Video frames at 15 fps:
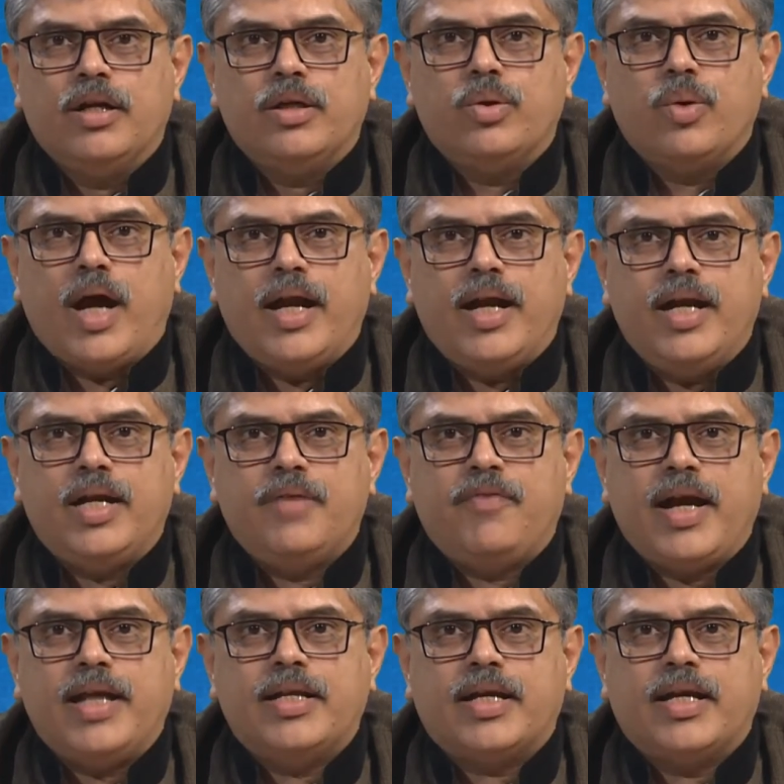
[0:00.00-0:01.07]
to
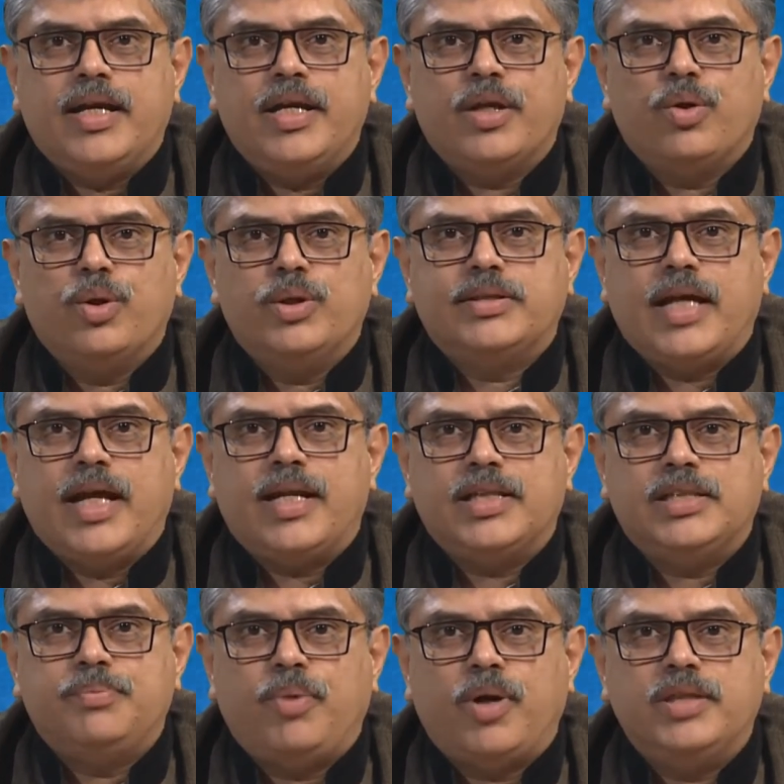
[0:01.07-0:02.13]
identify the key roles and
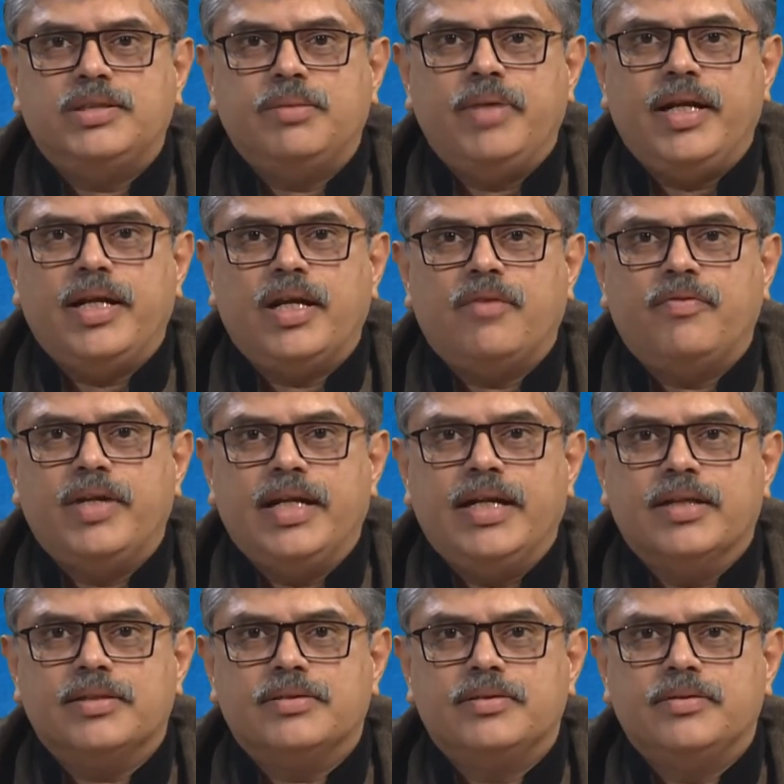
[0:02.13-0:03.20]
responsibility of
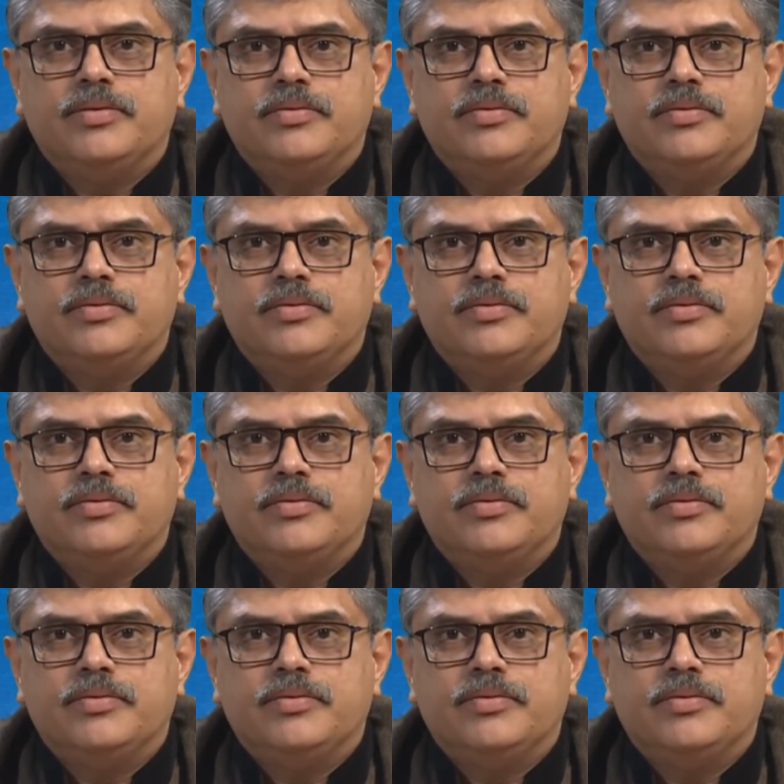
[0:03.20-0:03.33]
leaders.